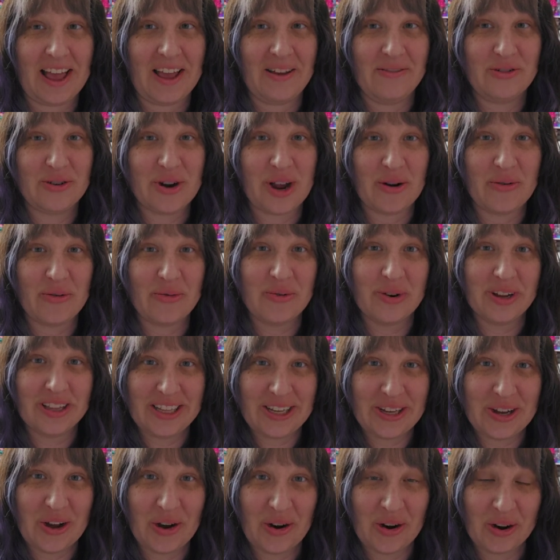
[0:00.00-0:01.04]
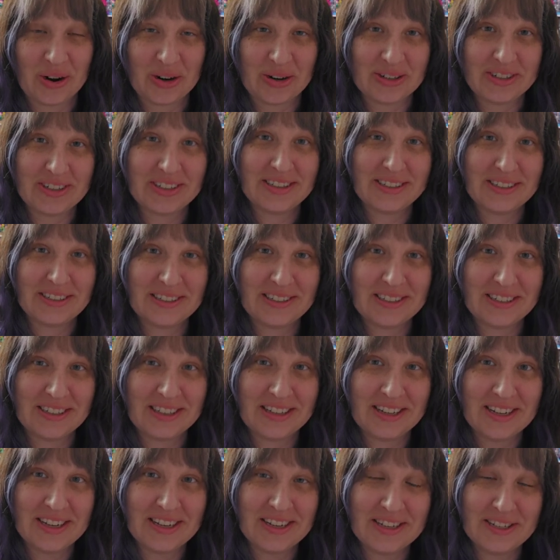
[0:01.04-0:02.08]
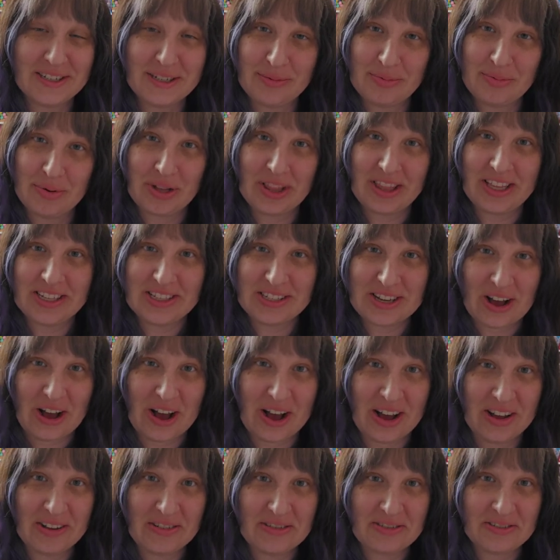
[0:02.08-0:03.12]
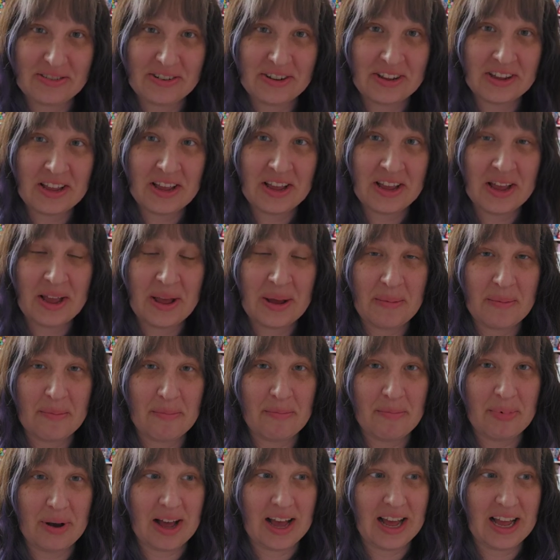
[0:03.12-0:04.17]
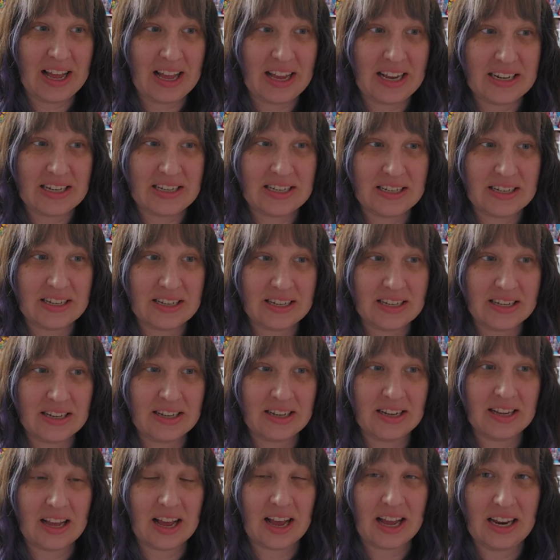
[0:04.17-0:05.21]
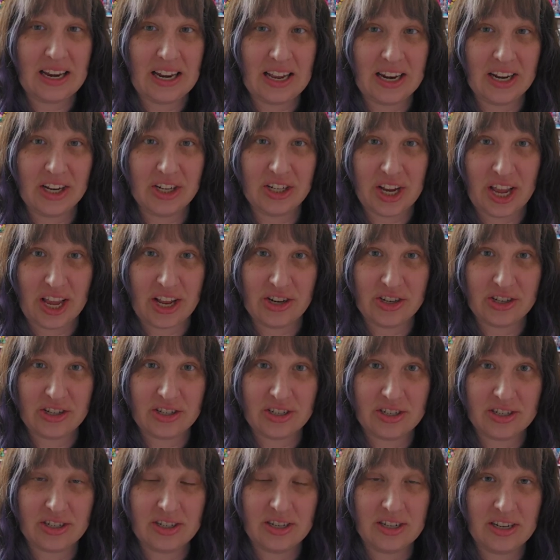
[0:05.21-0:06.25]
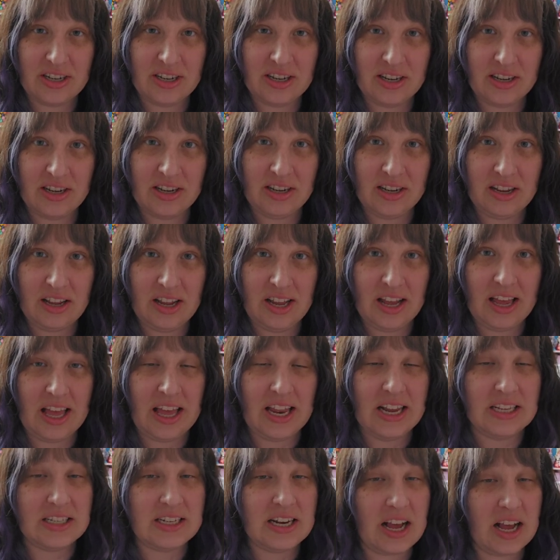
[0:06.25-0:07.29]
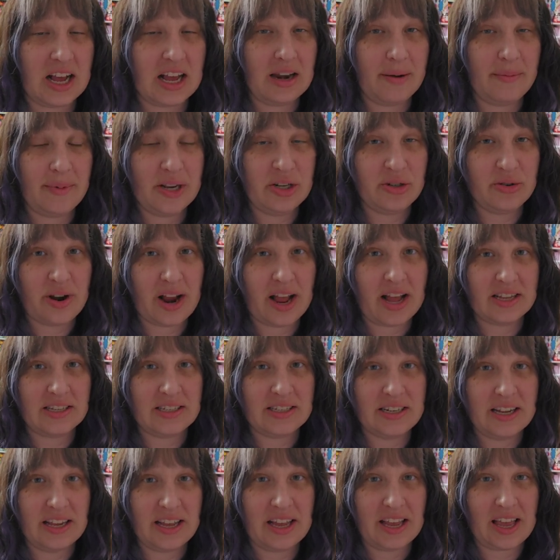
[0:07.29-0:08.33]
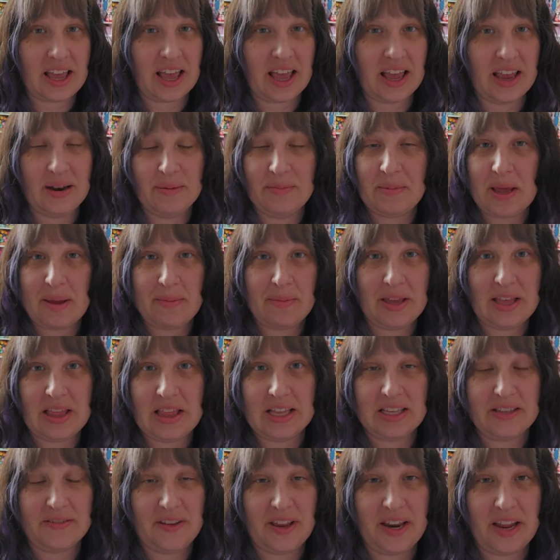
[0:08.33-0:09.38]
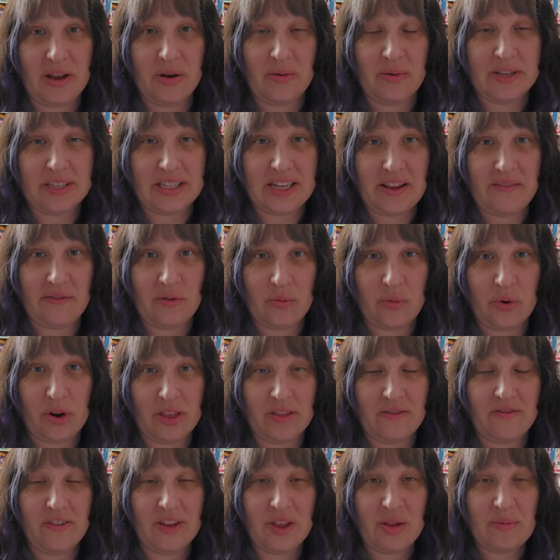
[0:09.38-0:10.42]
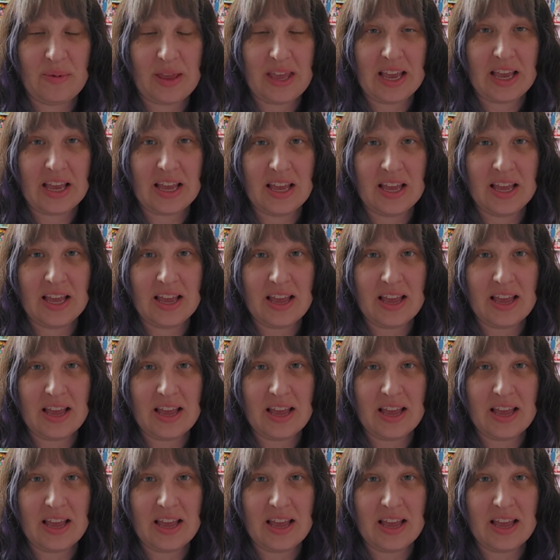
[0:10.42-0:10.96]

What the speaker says: tried really hard to put this off, but I need a change. It's not going to be drastic, and maybe this video wasn't even worth filming,